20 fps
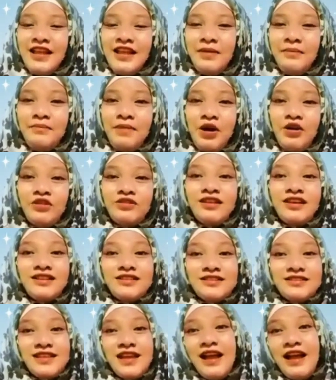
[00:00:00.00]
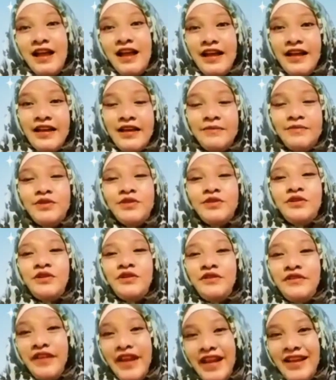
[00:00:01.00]
about time
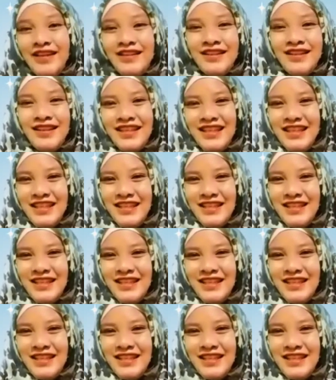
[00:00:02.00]
correctly.